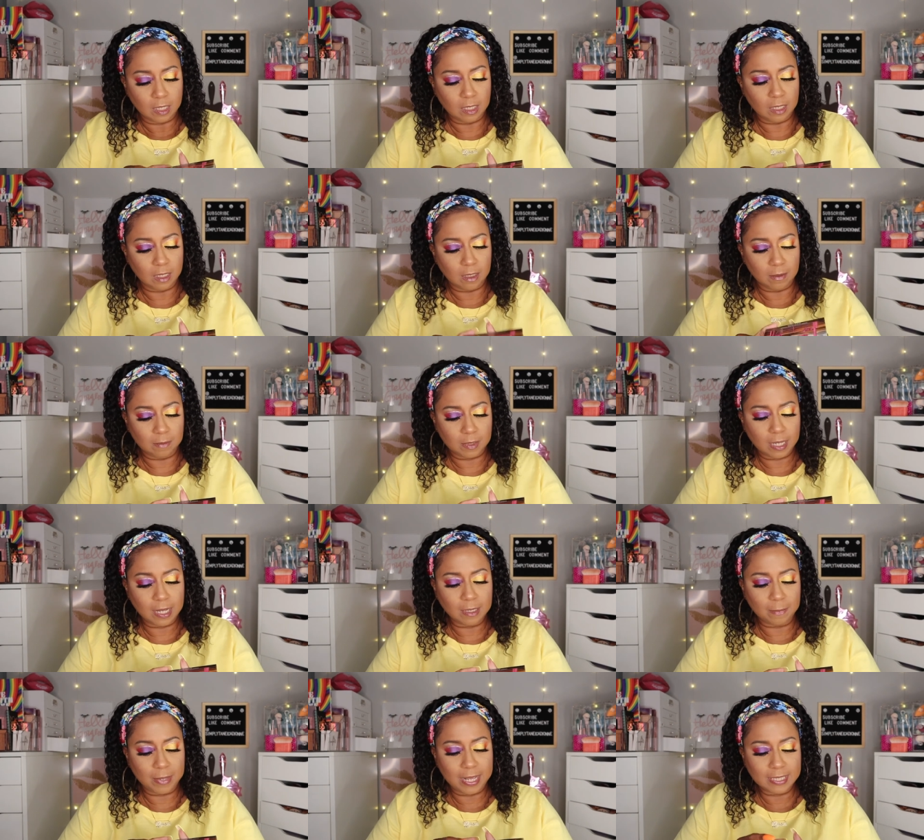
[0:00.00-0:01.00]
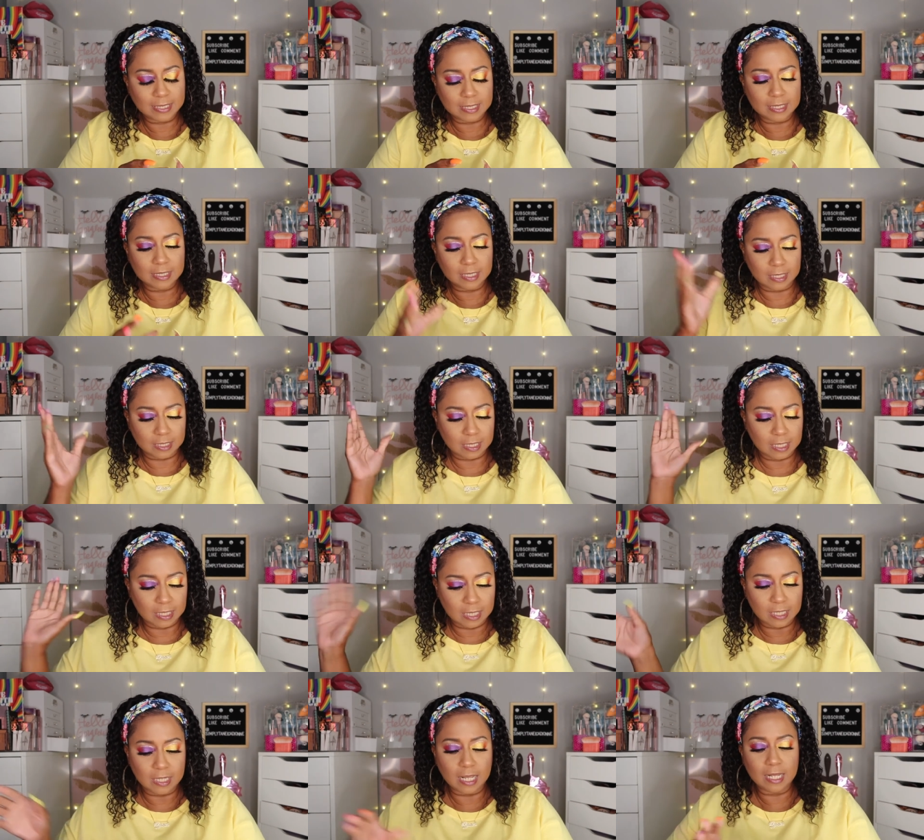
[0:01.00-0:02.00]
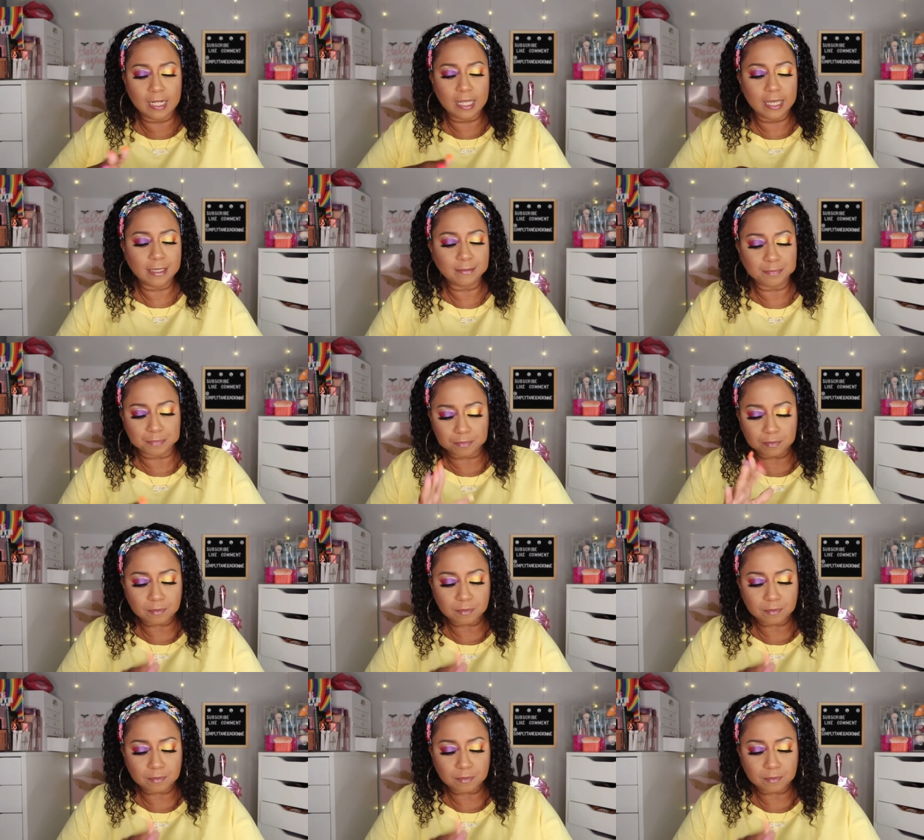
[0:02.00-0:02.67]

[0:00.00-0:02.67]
um, Calabasas in, in, in L.A.,